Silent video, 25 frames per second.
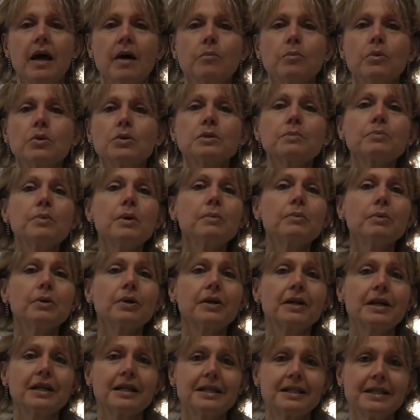Most people
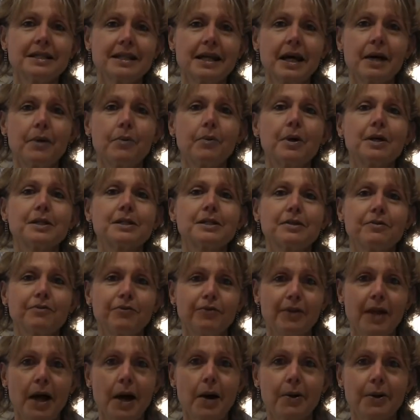are going to say, where's the
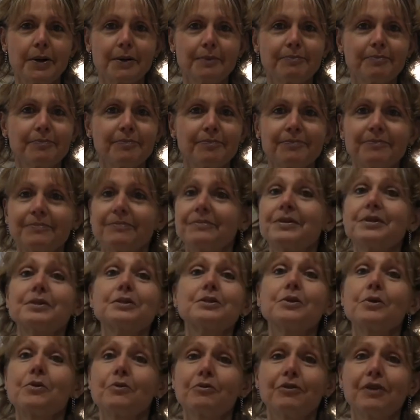flour? There's
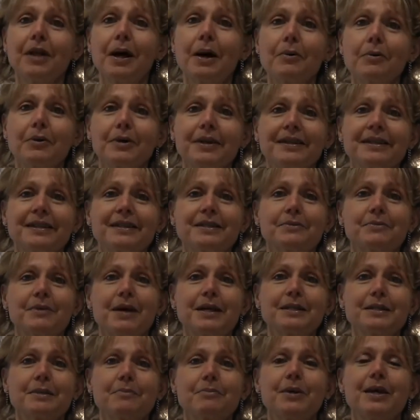no flour in this
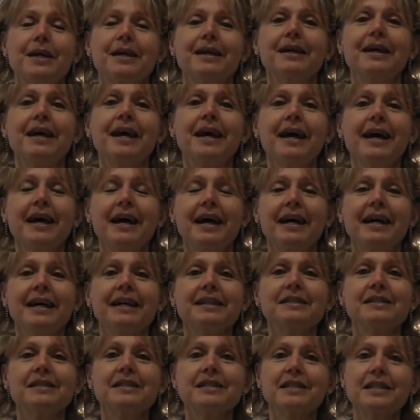recipe.
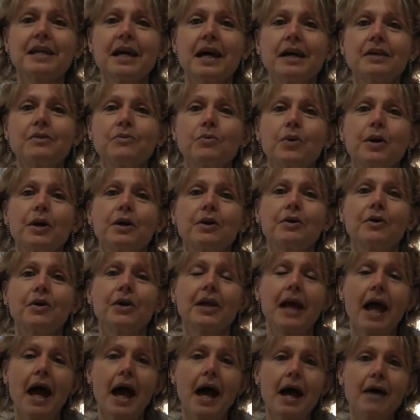Instead, we are going
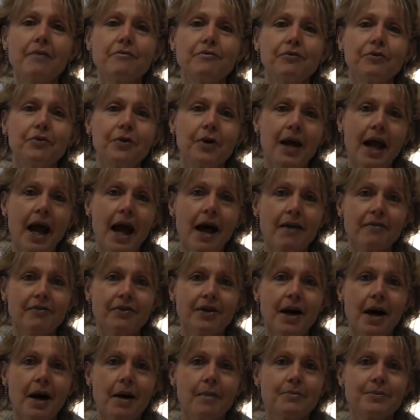to add
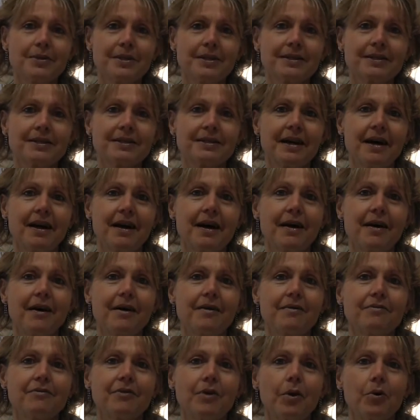4.5 cups
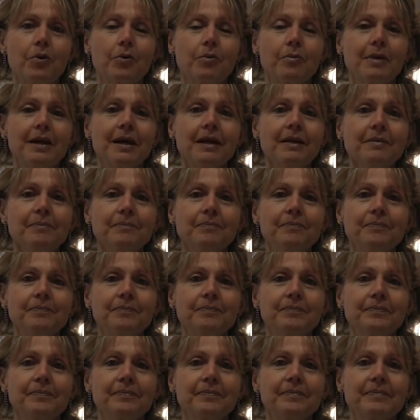of oatmeal,
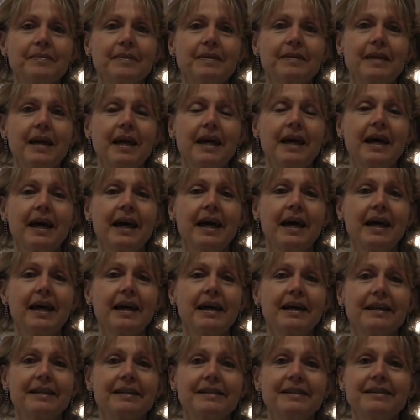
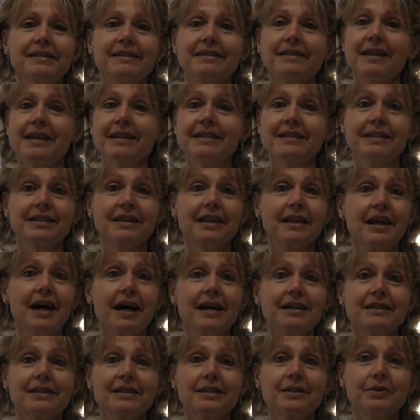and that's the
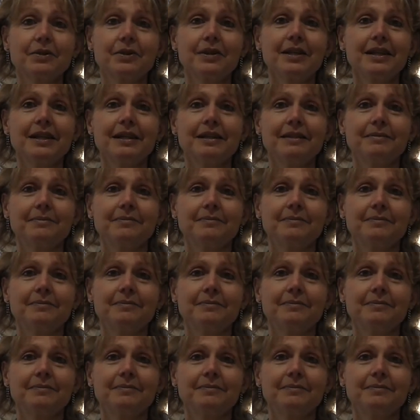last ingredient.